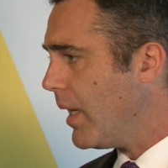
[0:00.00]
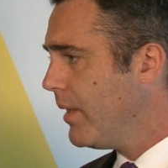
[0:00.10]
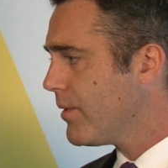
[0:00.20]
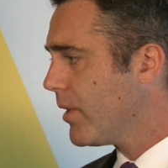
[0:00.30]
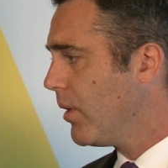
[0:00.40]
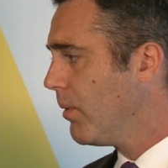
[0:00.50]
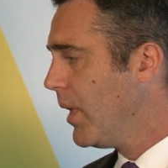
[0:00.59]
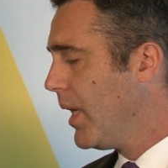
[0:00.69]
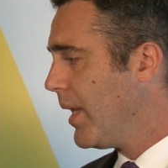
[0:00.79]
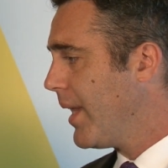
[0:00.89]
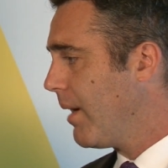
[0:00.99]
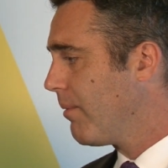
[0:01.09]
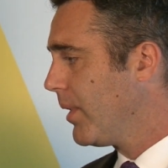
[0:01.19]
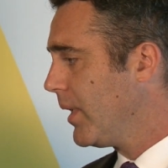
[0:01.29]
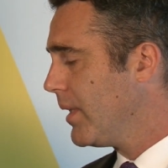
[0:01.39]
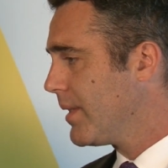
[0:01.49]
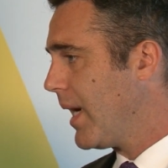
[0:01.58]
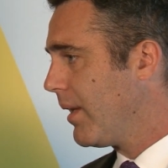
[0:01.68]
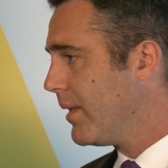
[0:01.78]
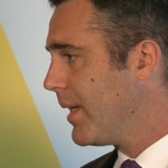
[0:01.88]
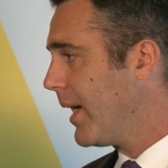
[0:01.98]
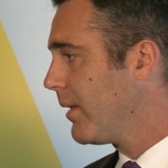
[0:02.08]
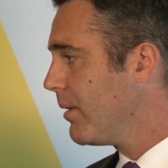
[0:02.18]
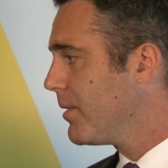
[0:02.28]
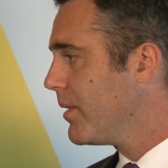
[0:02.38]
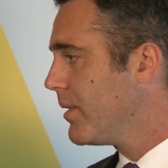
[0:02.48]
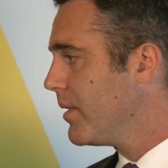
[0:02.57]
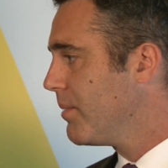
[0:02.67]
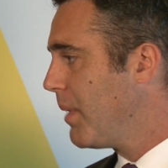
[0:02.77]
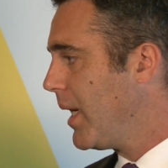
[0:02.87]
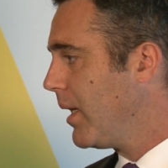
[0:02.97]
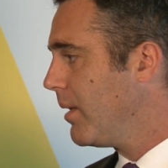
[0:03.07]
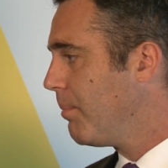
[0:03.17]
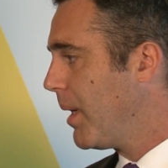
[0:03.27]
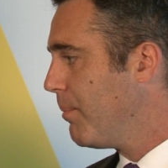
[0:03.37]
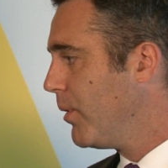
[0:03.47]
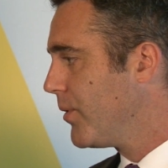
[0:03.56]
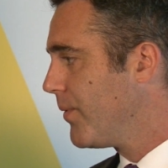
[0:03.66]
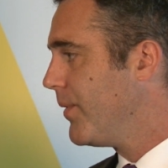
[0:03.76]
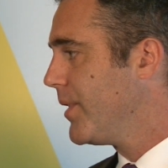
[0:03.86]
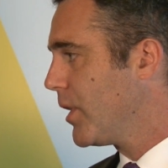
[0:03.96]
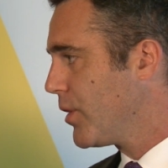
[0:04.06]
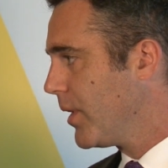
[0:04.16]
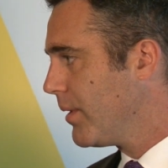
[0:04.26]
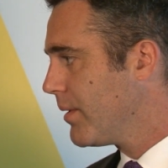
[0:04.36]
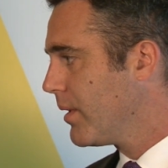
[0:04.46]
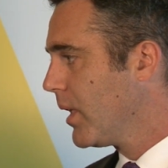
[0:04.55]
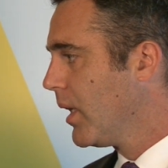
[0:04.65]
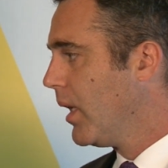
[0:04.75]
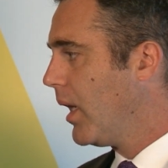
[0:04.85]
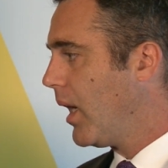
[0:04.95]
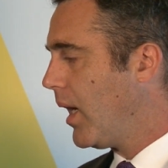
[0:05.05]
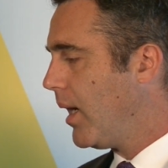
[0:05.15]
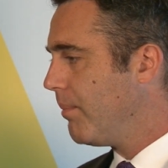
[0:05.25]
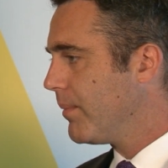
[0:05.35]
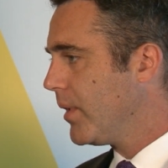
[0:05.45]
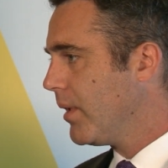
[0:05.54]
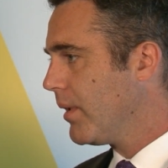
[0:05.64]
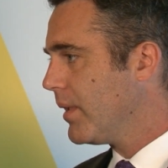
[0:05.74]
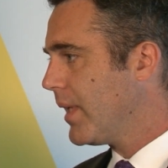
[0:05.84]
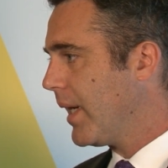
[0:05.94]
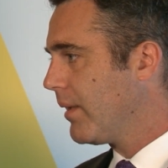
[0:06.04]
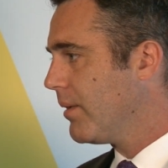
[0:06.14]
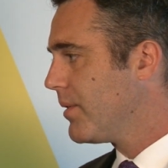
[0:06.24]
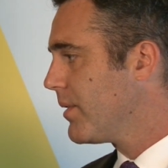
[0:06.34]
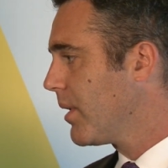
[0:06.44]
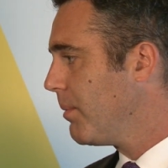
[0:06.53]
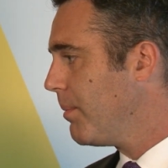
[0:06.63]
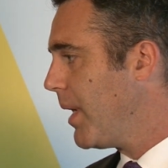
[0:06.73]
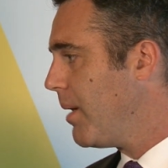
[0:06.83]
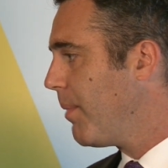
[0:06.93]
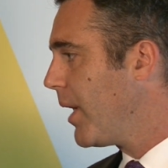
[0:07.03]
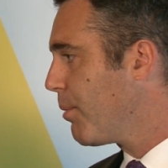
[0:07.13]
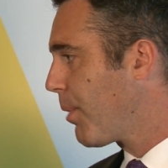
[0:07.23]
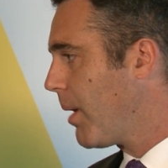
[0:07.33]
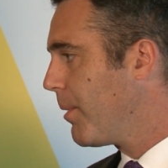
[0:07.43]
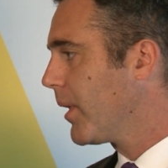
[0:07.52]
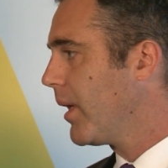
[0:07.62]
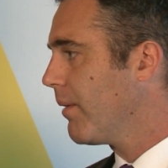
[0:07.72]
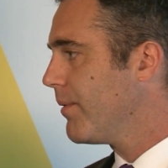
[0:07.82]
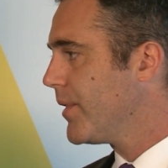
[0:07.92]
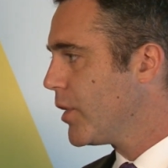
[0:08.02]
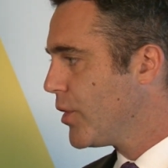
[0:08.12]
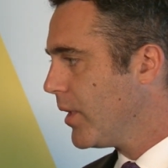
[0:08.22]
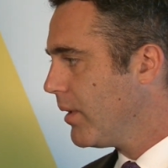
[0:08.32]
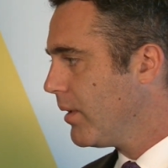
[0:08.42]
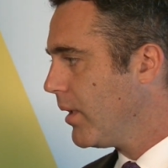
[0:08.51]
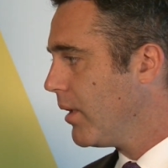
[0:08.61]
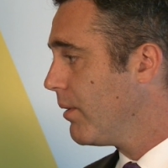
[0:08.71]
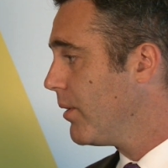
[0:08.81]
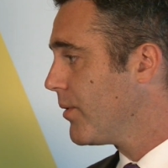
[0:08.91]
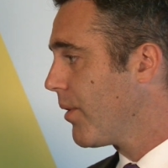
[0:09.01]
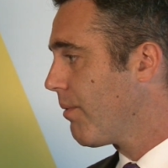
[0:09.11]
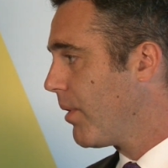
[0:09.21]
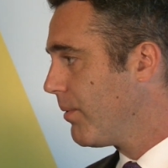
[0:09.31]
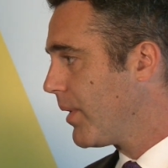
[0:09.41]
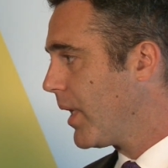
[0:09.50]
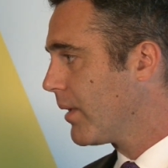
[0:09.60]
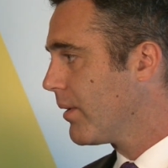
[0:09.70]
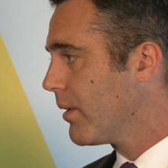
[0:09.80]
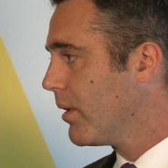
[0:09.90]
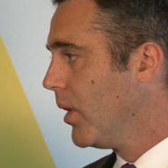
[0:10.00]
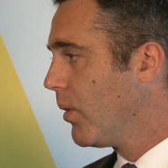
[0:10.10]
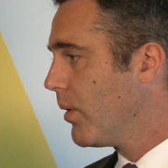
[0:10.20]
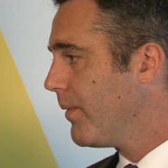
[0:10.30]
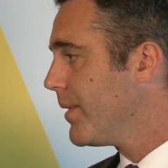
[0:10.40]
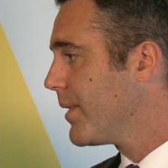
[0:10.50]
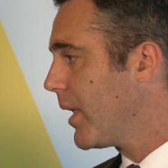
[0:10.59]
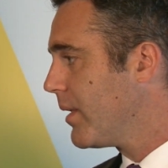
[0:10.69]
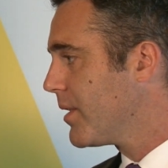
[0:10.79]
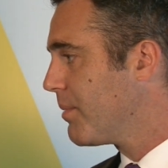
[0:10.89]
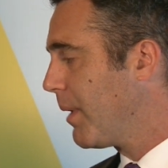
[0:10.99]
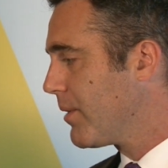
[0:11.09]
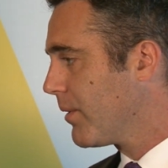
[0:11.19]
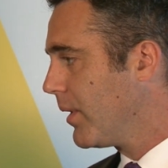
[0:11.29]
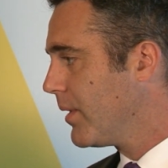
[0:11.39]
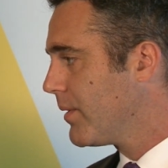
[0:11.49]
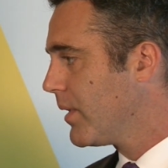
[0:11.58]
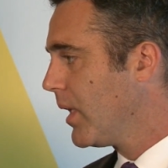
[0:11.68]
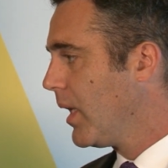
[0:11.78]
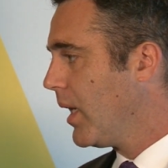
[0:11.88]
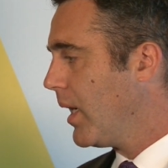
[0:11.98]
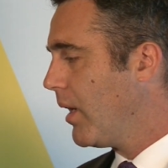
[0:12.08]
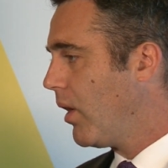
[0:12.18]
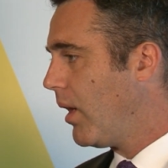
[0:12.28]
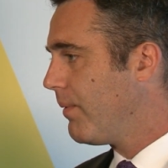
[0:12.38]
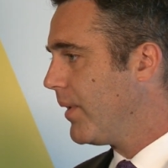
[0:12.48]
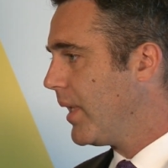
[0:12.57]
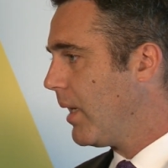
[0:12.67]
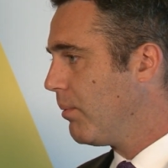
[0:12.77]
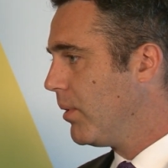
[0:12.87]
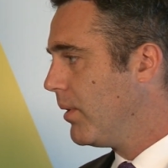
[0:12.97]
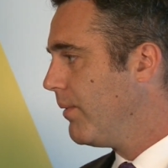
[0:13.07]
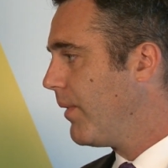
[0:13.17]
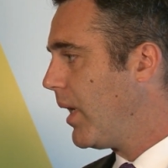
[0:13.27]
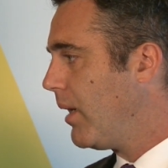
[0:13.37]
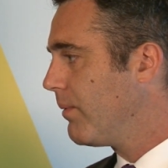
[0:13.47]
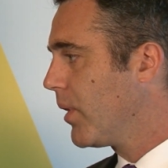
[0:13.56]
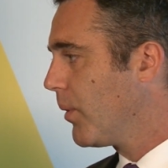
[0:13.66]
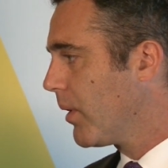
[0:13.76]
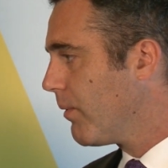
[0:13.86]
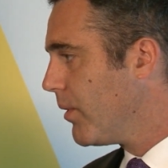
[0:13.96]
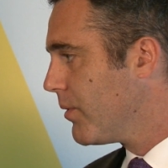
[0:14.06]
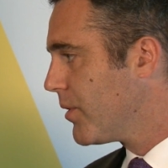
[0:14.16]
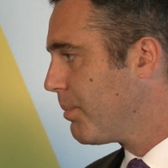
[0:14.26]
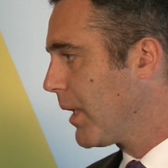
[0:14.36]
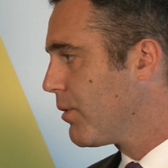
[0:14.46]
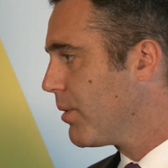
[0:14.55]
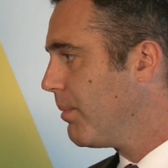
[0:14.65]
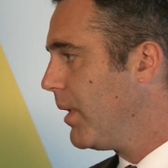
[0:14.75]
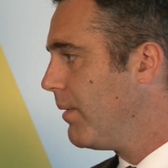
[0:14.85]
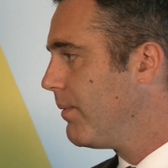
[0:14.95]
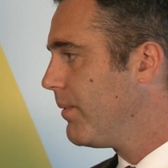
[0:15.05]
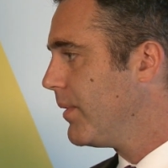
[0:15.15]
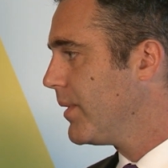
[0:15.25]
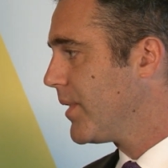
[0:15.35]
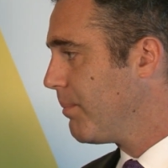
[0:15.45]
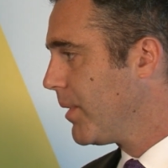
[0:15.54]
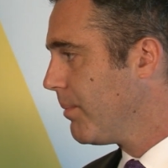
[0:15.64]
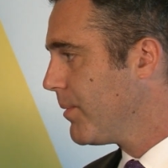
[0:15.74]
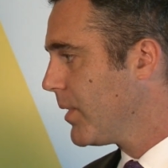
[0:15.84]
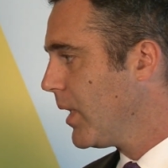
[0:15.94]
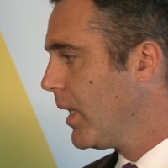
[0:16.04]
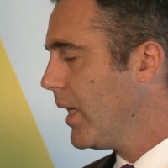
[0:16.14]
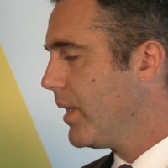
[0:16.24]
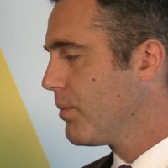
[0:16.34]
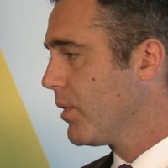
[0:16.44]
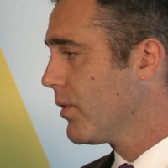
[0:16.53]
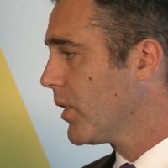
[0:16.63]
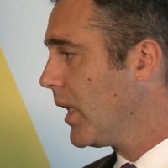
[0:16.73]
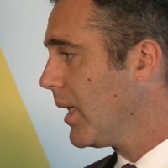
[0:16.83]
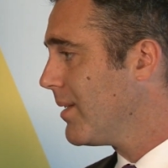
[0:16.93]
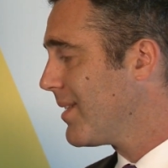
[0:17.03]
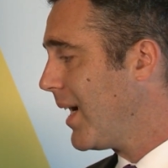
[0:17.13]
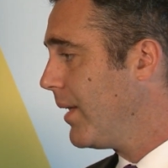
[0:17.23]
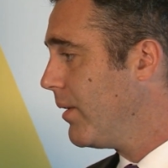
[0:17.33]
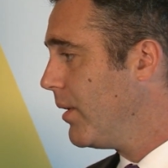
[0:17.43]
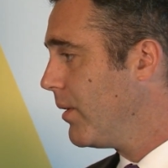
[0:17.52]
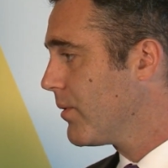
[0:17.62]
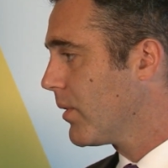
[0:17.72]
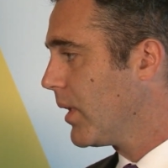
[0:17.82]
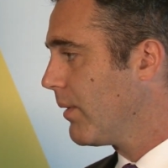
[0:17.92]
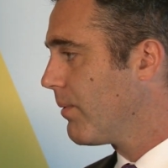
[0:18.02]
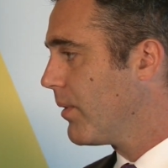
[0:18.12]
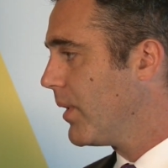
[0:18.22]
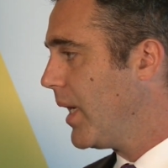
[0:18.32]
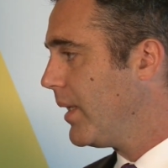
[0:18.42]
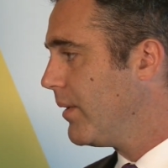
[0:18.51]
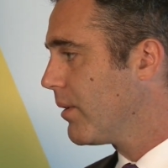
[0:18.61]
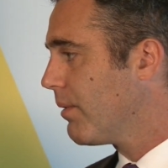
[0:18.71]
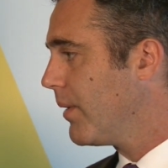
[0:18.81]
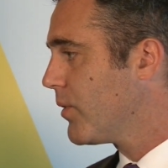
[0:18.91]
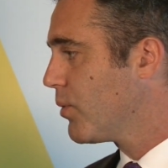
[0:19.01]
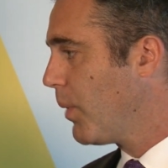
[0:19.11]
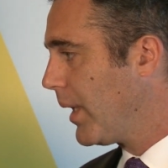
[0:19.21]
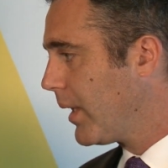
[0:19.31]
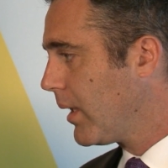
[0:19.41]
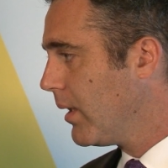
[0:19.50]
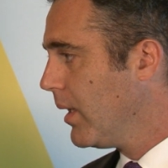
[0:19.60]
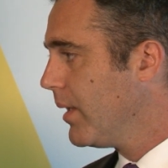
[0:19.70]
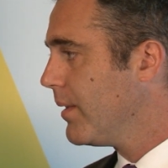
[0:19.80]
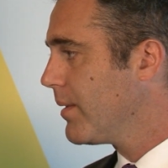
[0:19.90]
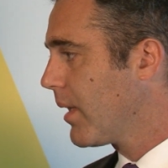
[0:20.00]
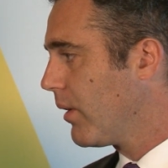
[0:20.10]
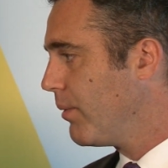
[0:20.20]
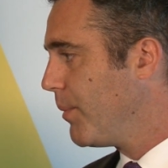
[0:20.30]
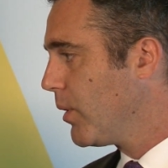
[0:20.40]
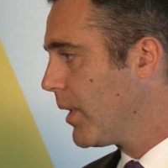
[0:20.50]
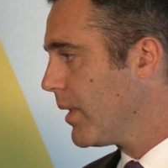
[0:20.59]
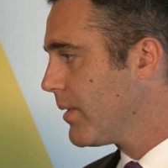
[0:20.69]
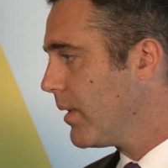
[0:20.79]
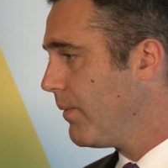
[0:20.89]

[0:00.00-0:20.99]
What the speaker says: And so that really is how the diagnosis is made by most physicians. The diagnosis can be made by your primary care physician, ear, nose, and throat doctor, or even sinus specialist. And often that will involve going over those spectrum of symptoms, as well as looking inside the nose, looking for any degree of swelling, discolored mucus.